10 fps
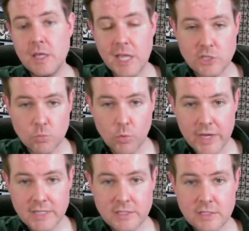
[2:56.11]
Agent
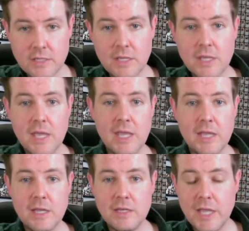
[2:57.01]
Weiss,
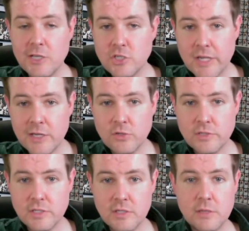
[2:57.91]
and Agent
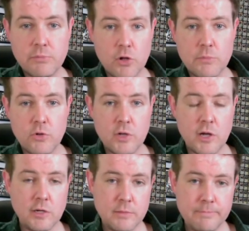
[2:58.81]
Henderson, the promo
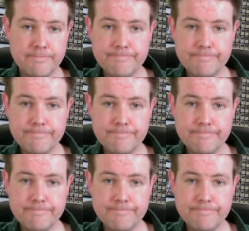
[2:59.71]
card.